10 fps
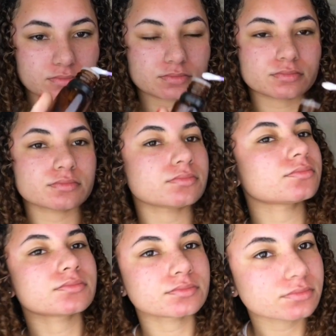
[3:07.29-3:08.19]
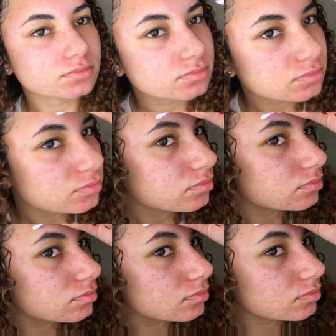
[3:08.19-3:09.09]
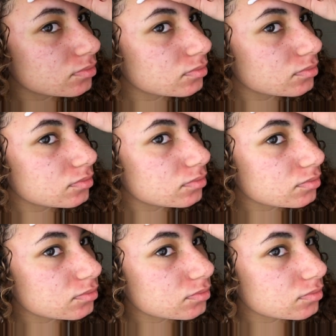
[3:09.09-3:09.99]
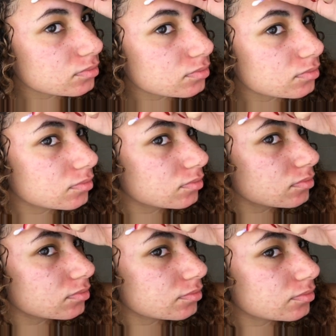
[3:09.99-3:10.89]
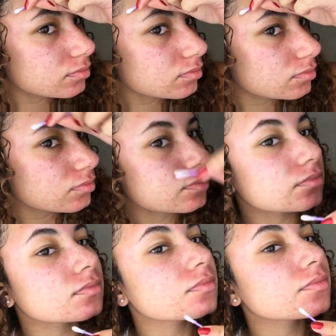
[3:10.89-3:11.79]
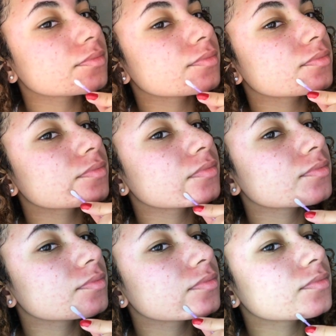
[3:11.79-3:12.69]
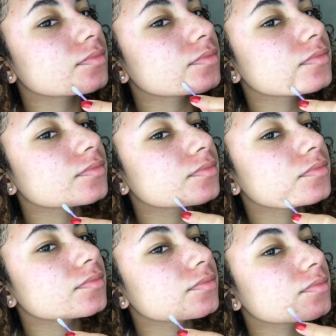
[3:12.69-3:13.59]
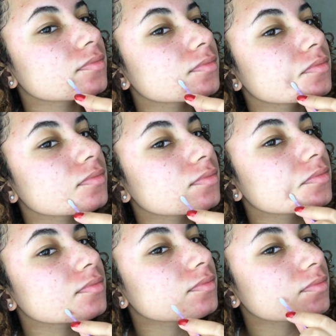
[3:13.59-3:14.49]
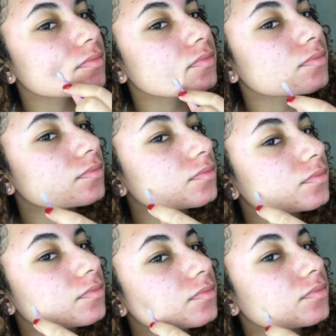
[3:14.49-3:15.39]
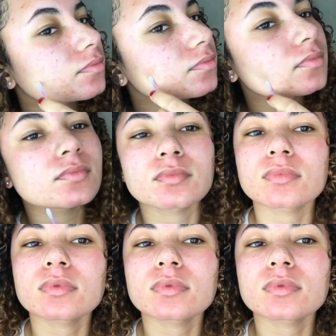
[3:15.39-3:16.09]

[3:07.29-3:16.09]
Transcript: you want a spot treatment, I definitely recommend tea tree oil. Tea tree oil is very effective for targeting individual spots, but be careful not to overuse it.